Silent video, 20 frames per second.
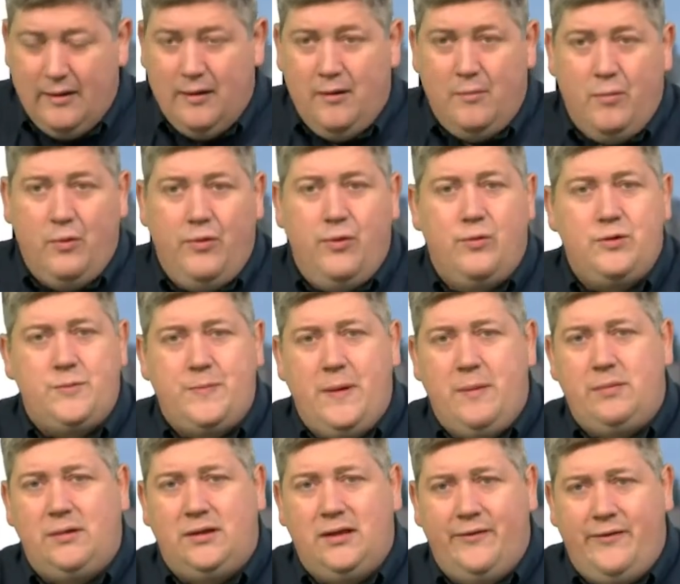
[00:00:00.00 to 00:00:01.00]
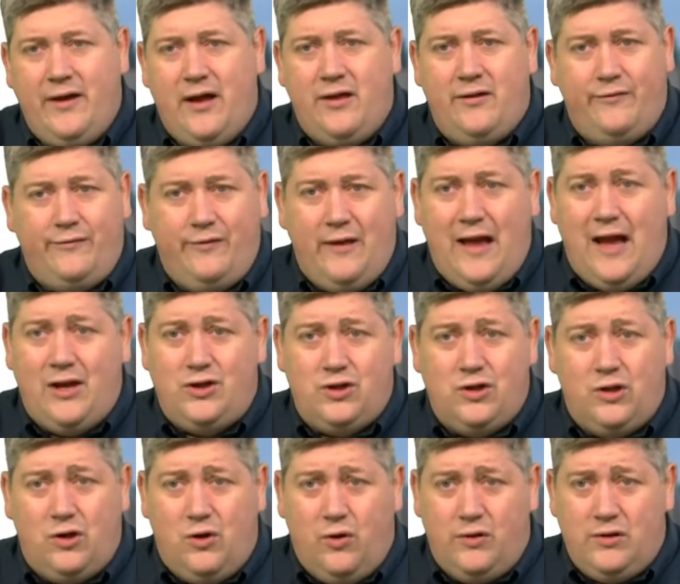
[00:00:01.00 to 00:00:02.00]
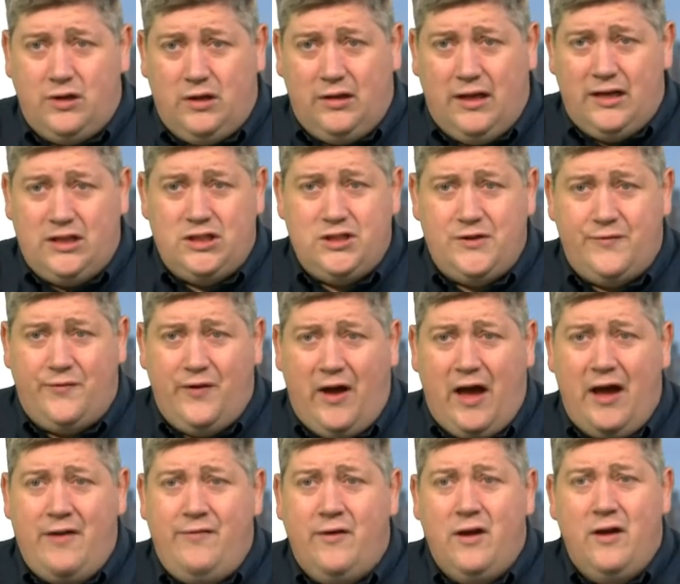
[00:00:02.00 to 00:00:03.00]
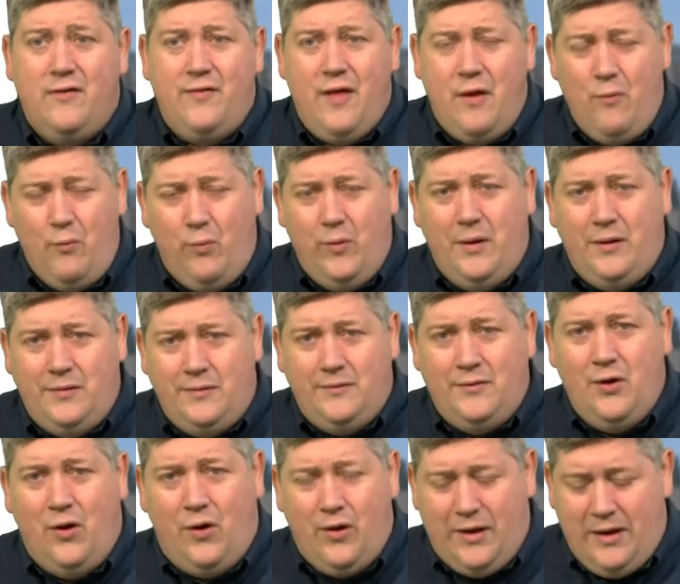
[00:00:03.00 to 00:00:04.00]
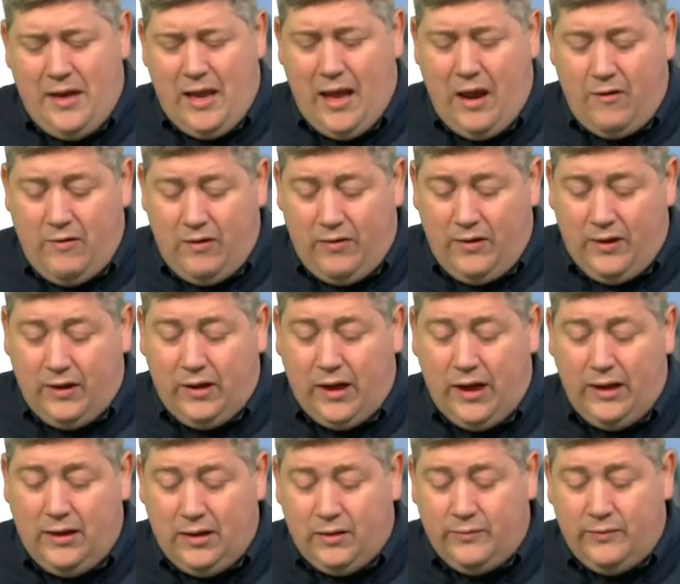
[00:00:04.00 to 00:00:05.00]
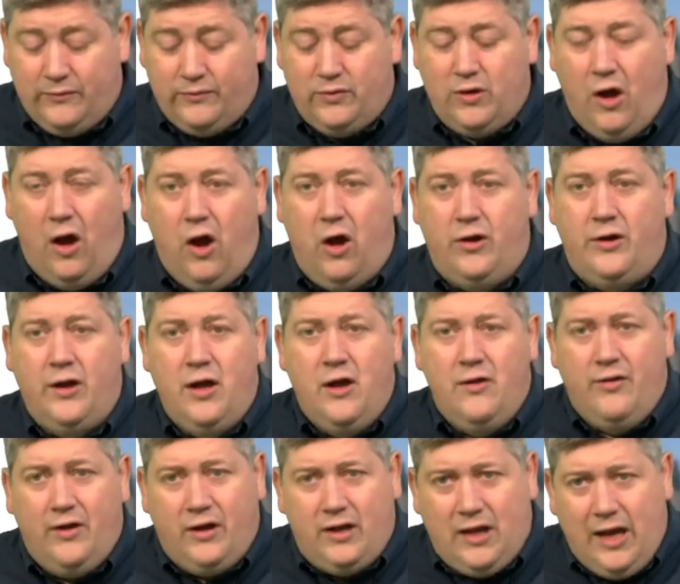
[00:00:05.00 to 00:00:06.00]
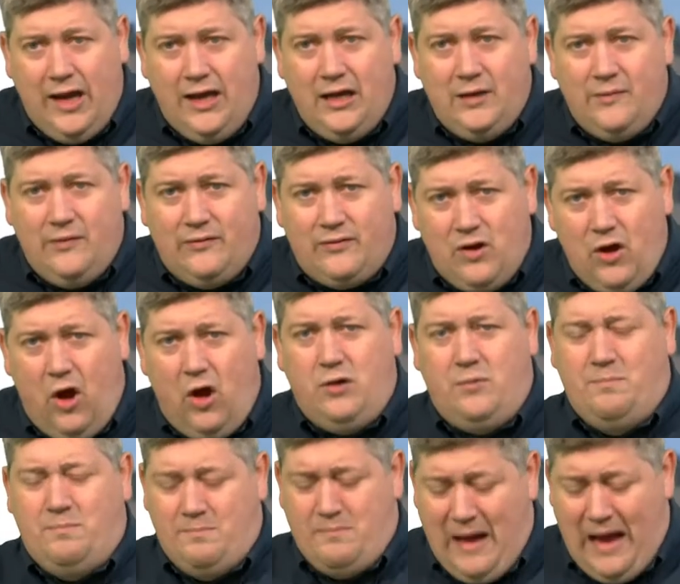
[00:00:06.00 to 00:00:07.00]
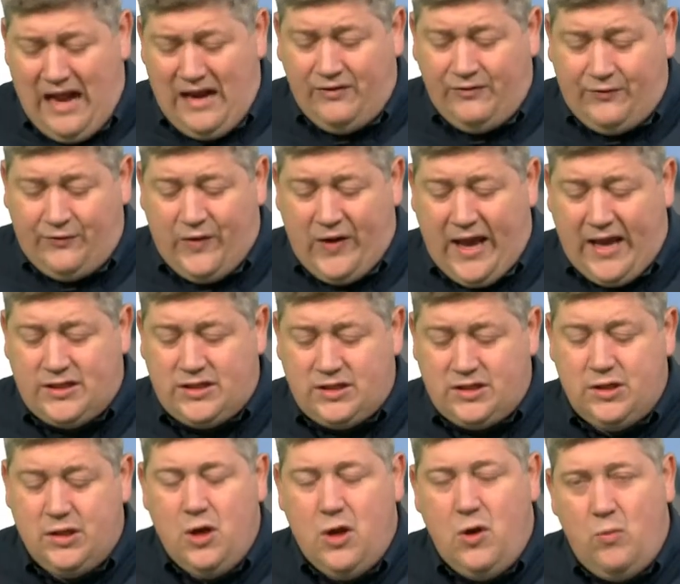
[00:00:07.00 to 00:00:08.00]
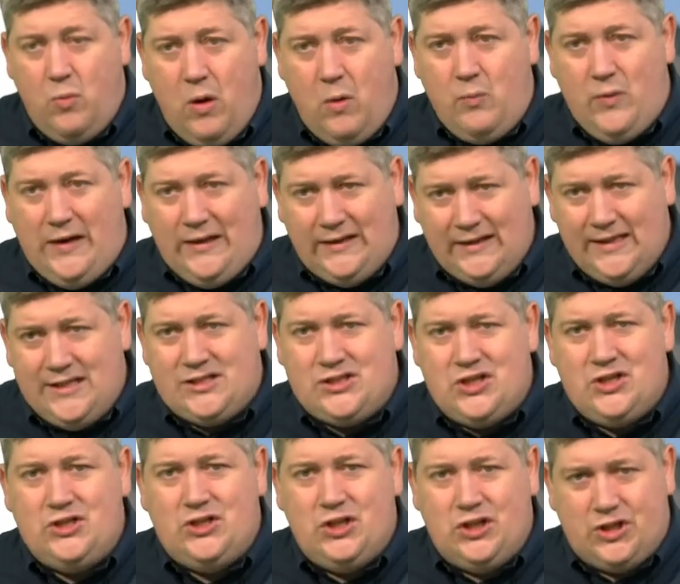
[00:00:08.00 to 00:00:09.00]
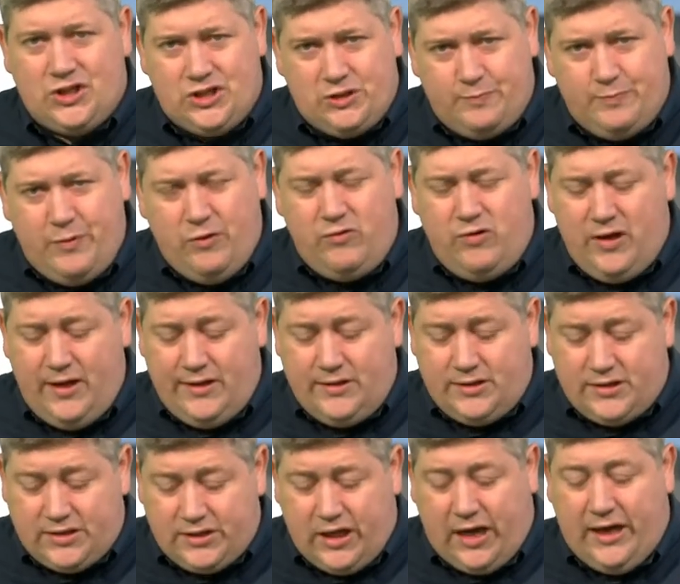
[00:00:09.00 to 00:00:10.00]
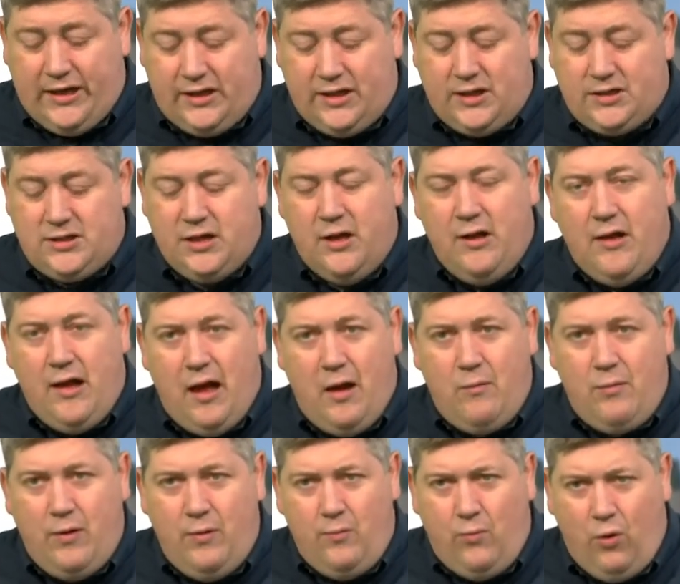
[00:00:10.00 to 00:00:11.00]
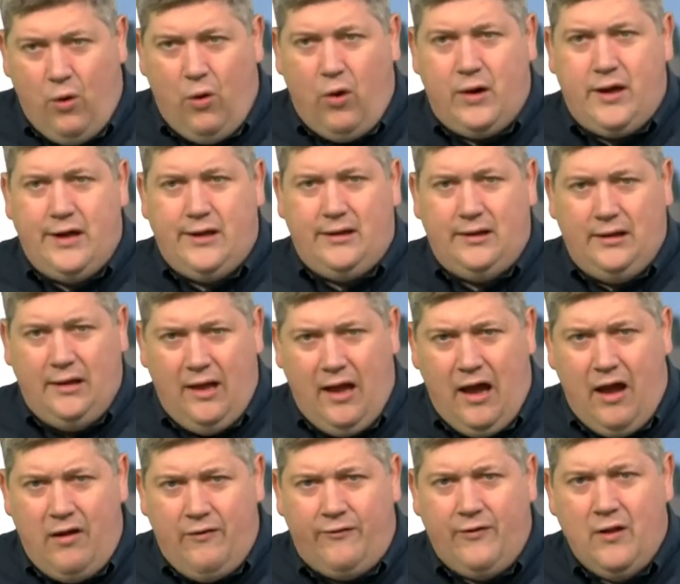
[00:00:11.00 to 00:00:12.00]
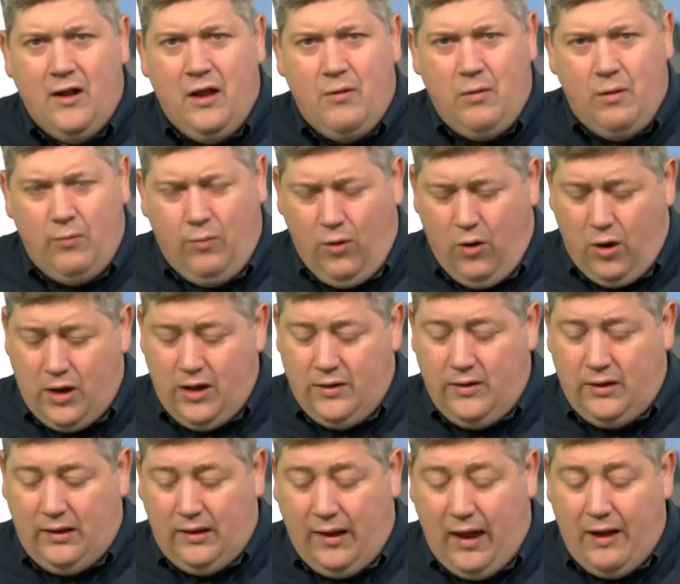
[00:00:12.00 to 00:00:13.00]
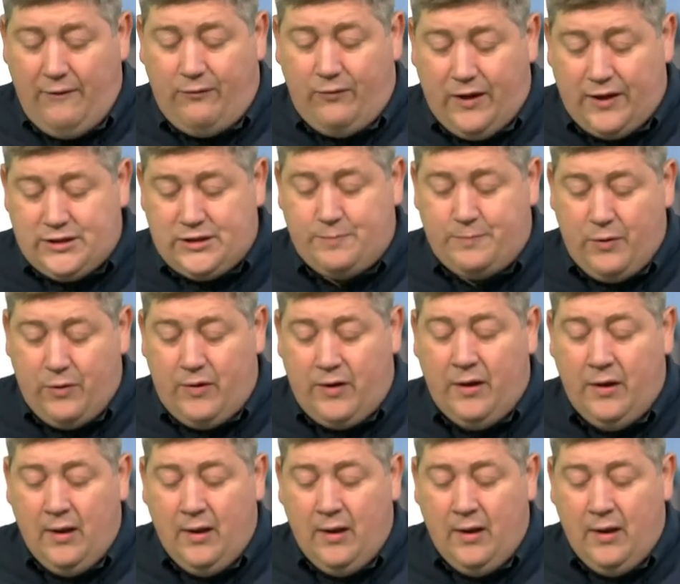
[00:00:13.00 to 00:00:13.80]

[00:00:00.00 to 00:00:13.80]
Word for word: Well, those people are living out the flesh, and according to Galatians 5, they will not inherit the kingdom of God. The kingdom of God manifests when we listen to the Spirit inside us and we walk in love, we walk in the life of that Spirit,